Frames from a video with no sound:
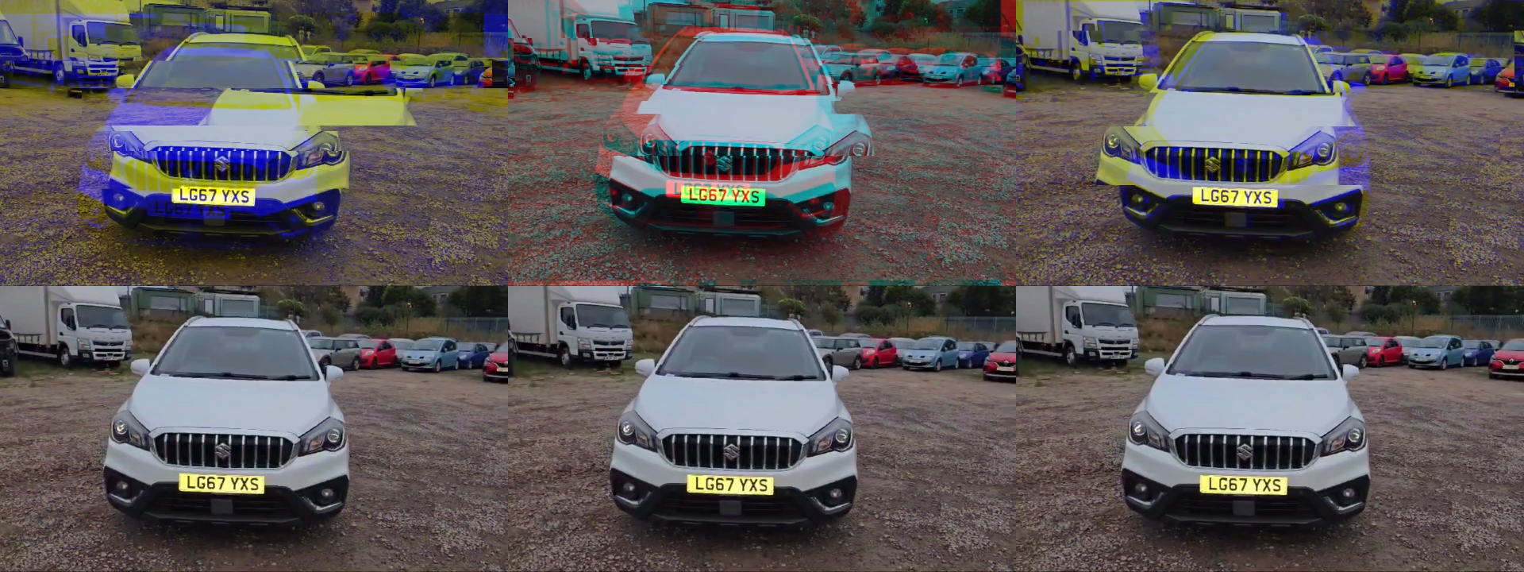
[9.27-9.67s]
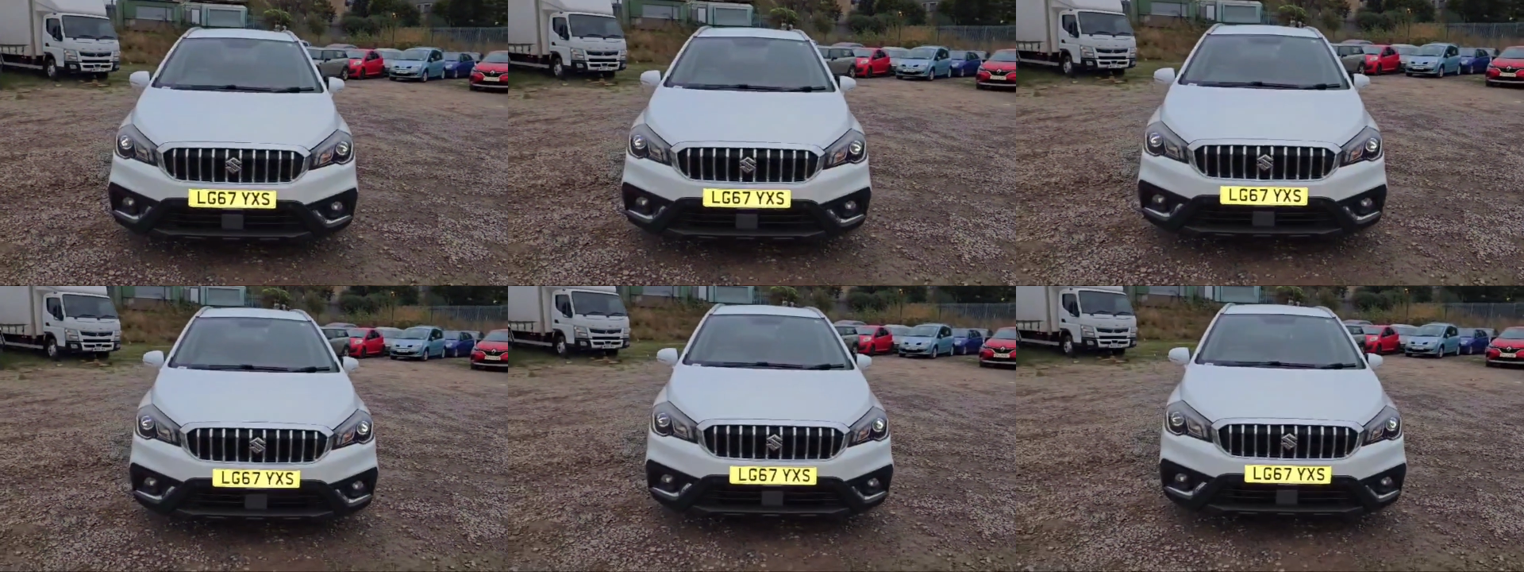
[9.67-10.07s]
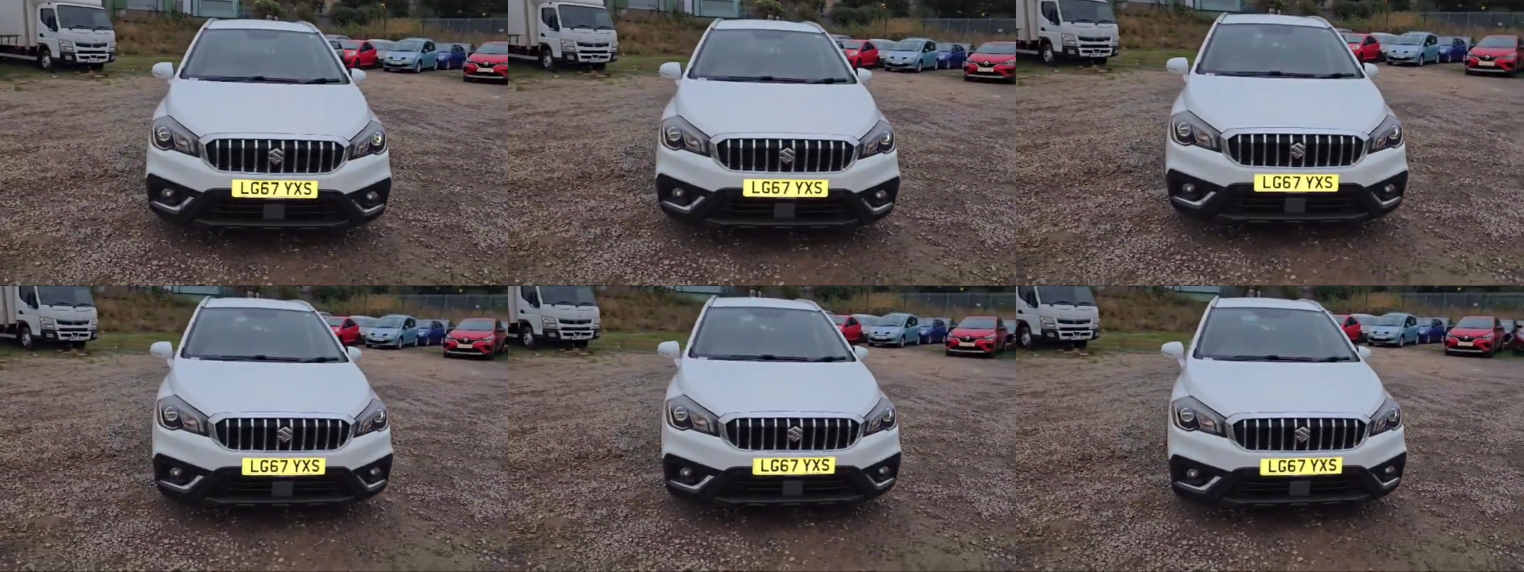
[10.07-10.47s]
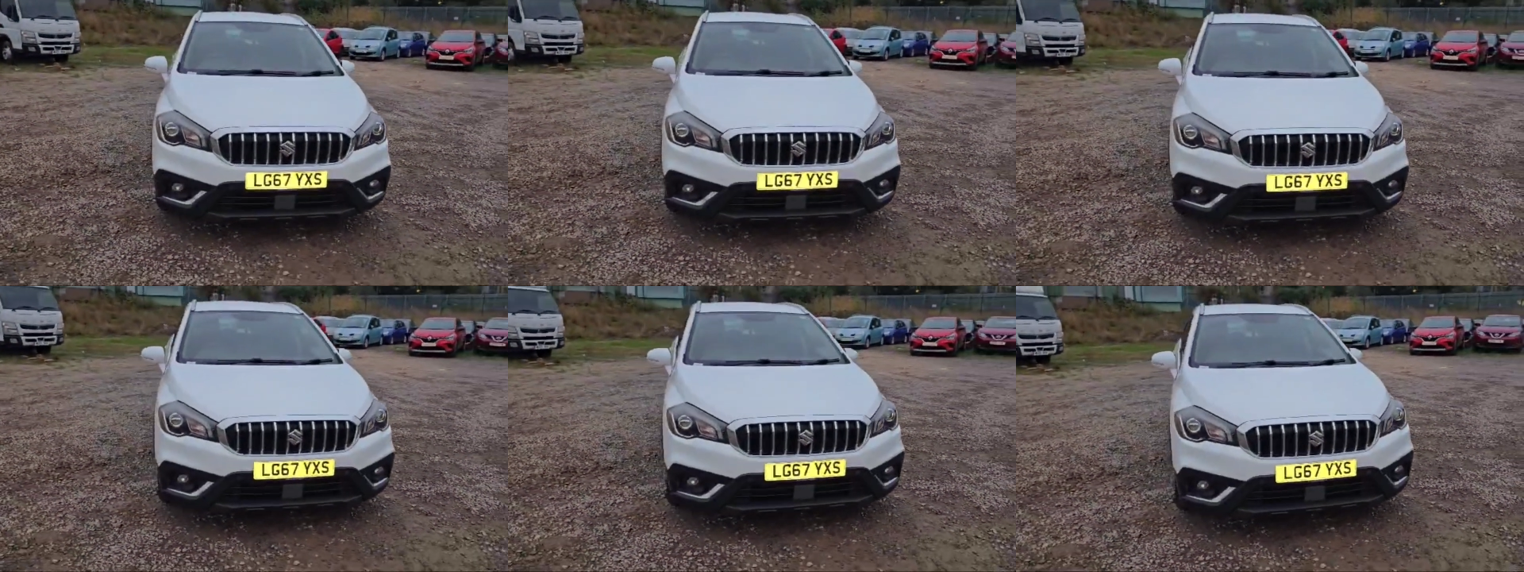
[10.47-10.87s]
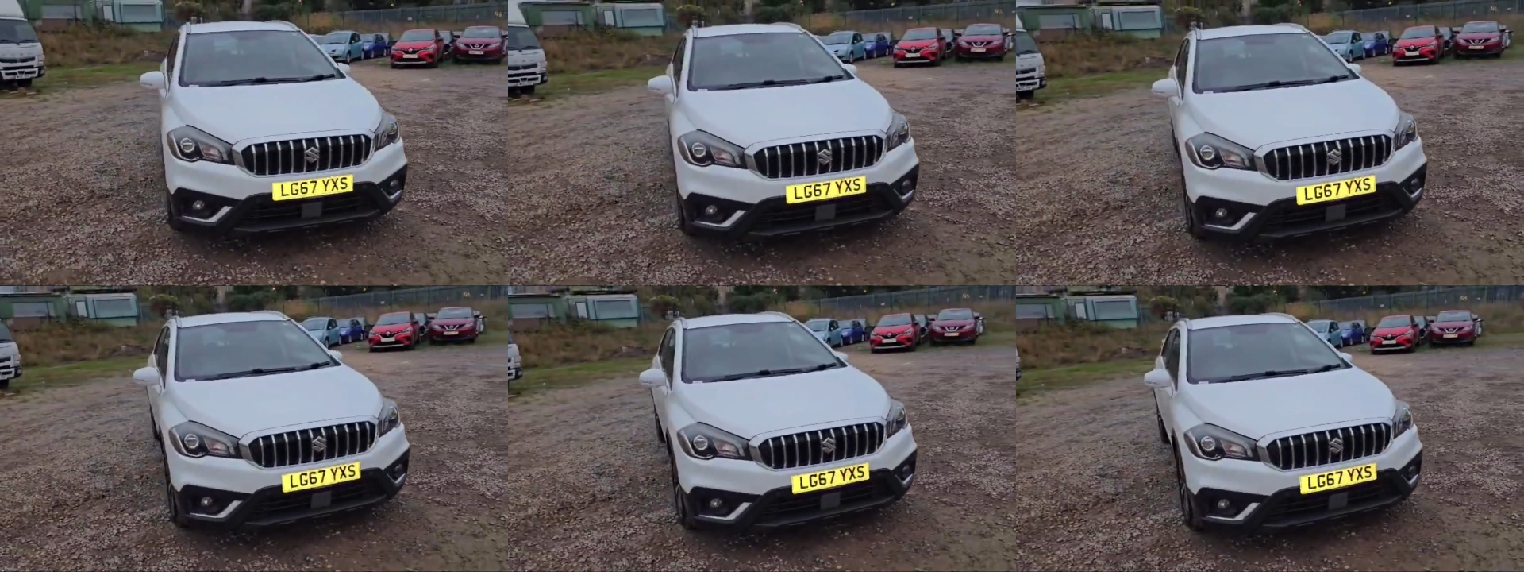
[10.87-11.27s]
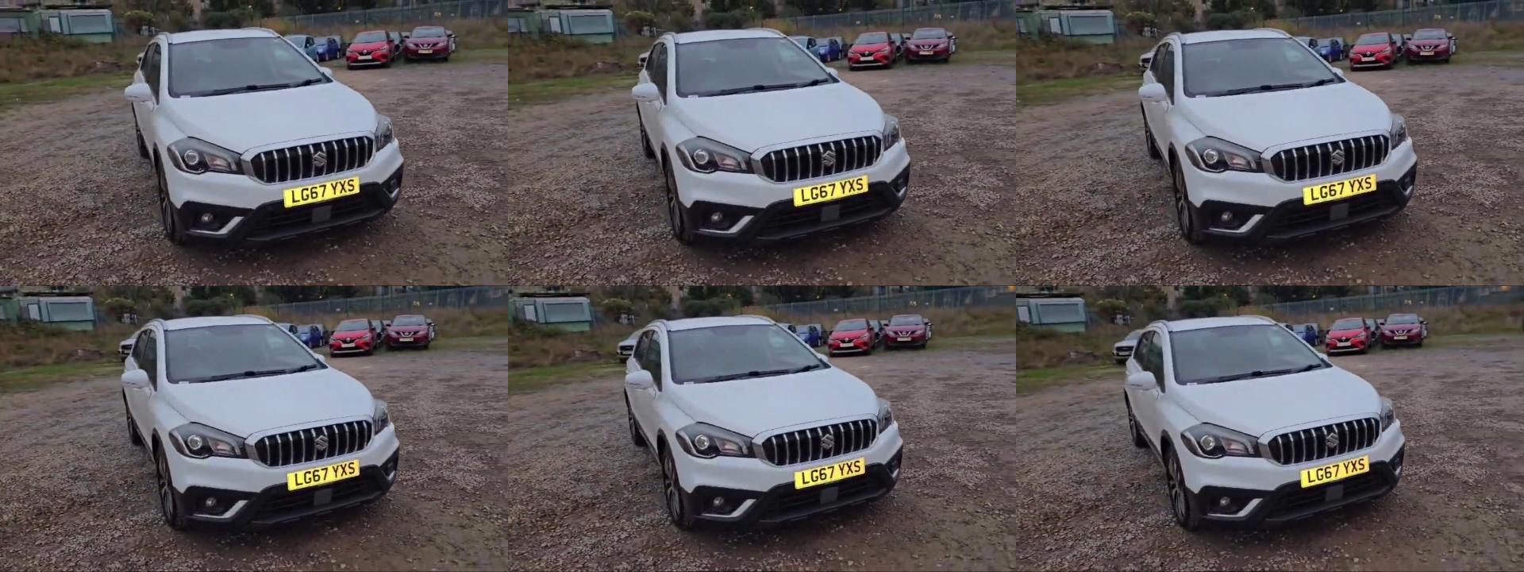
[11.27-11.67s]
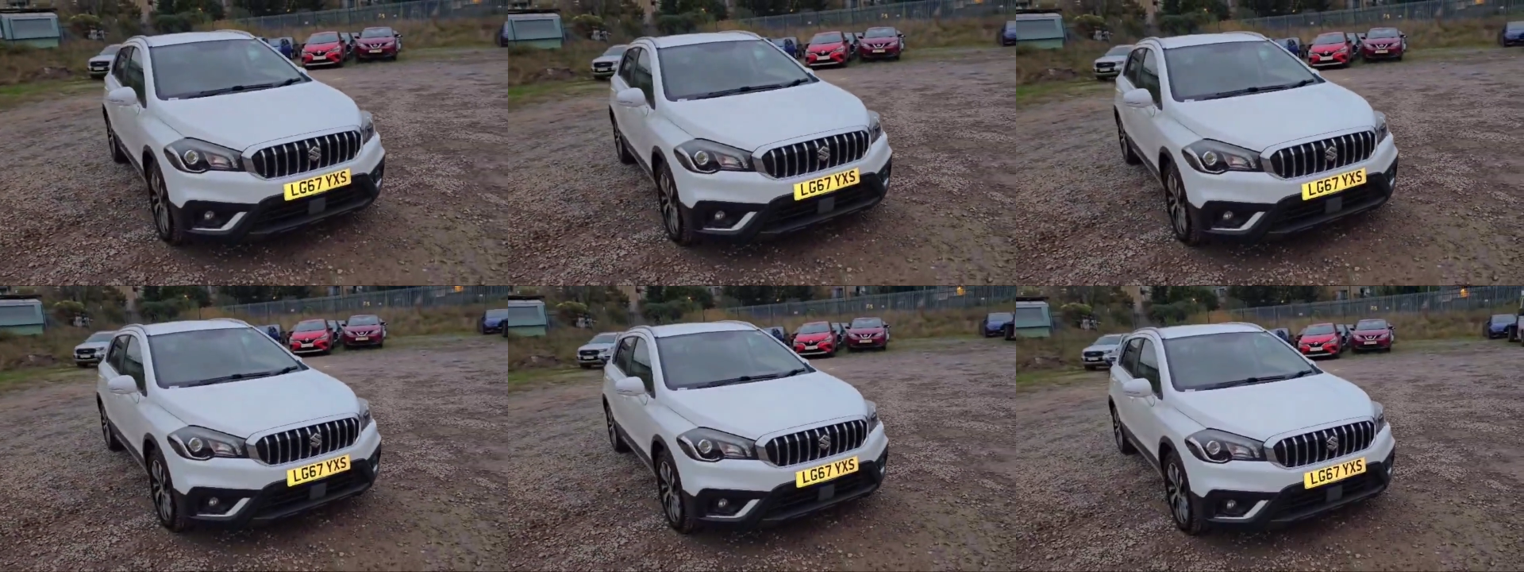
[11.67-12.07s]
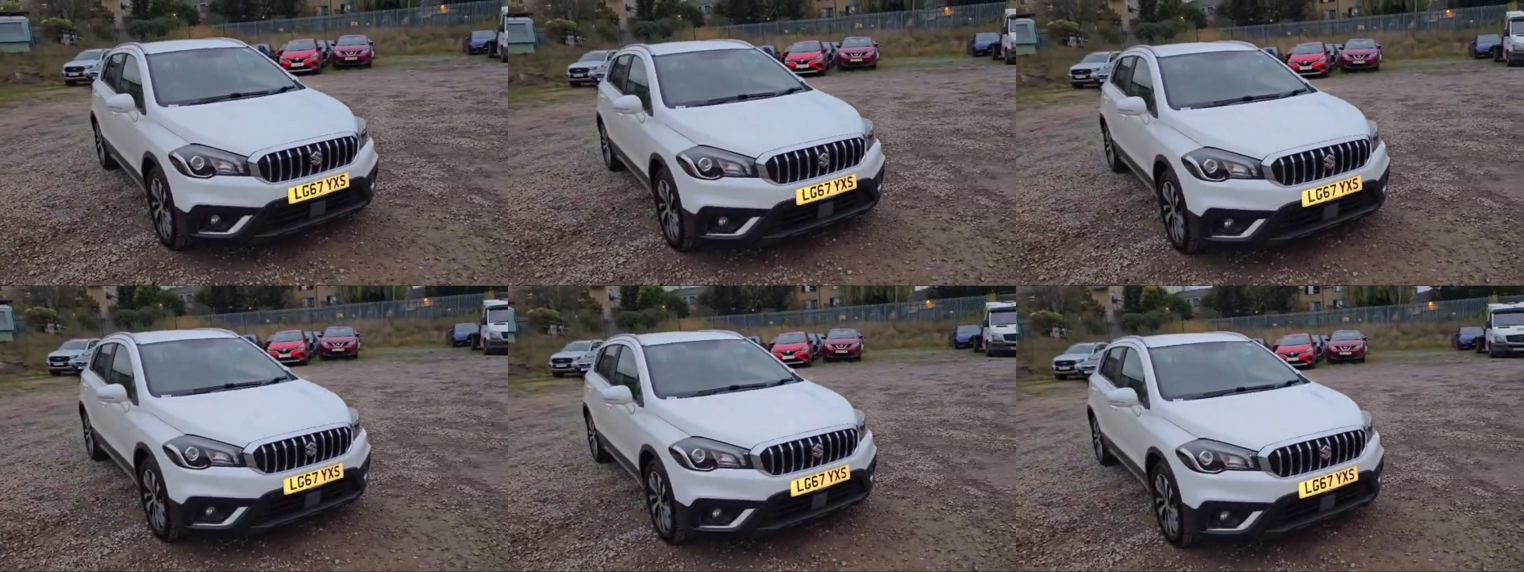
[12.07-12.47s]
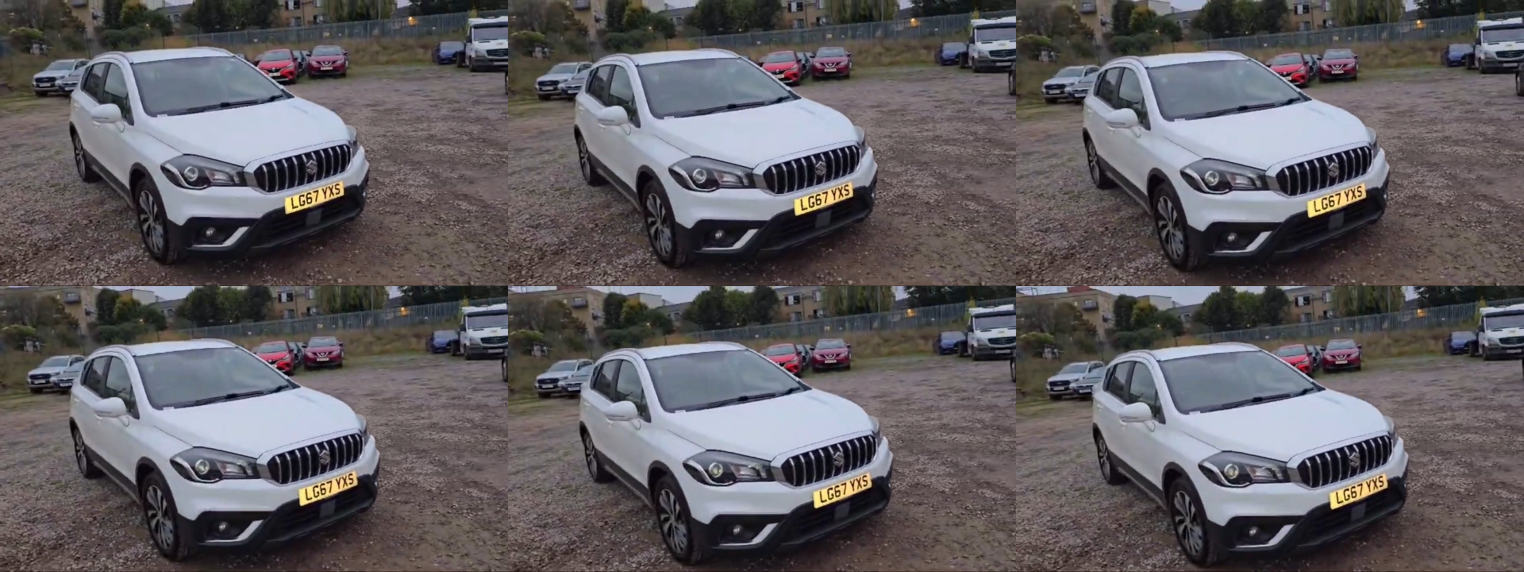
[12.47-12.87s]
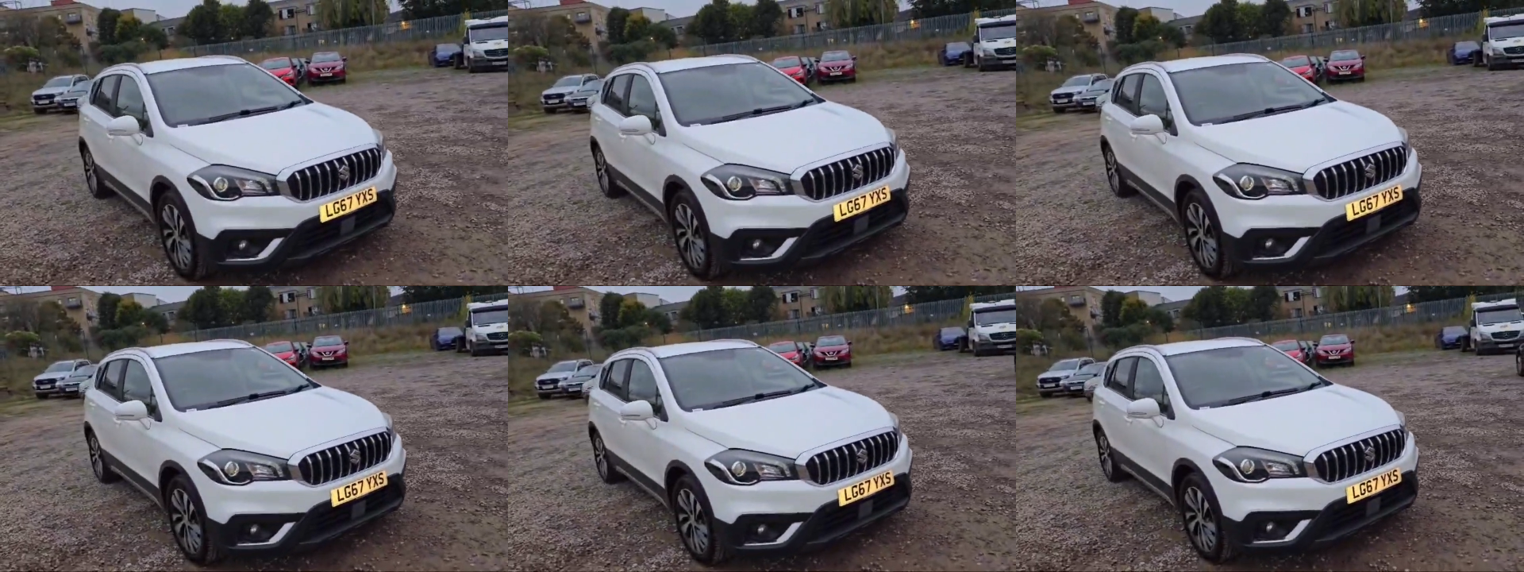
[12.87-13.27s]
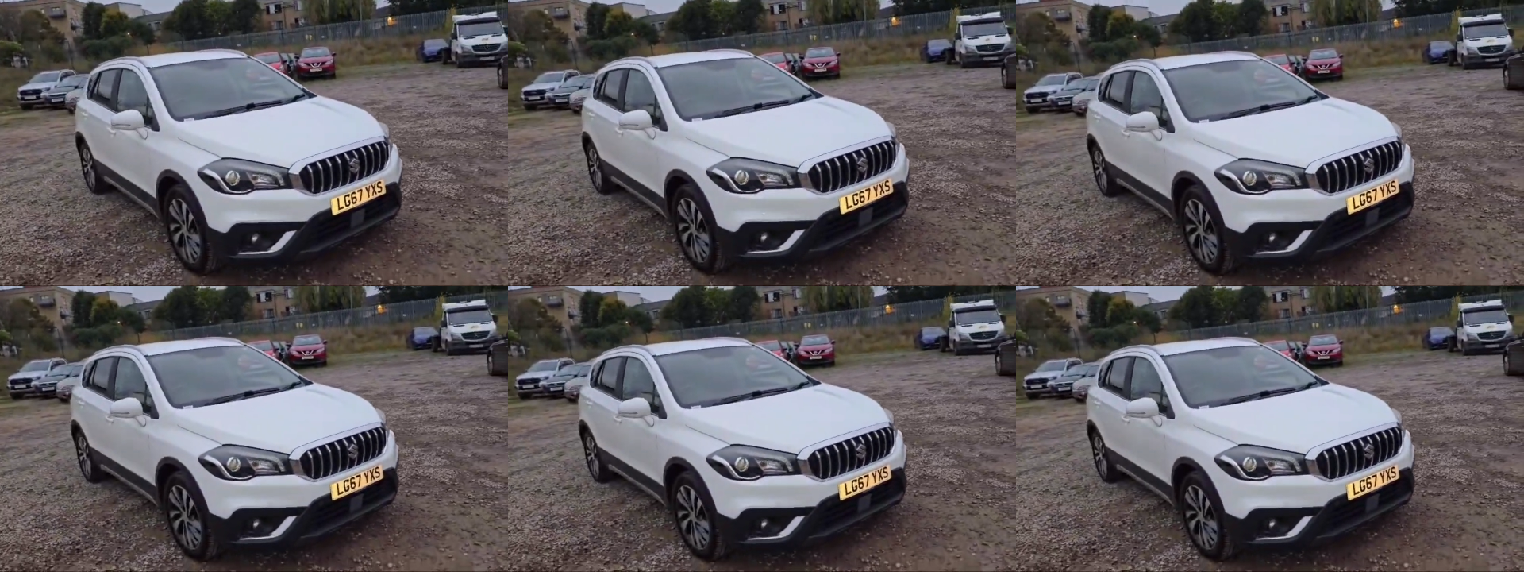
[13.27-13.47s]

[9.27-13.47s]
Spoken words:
No face is visible, so there are no lips to read.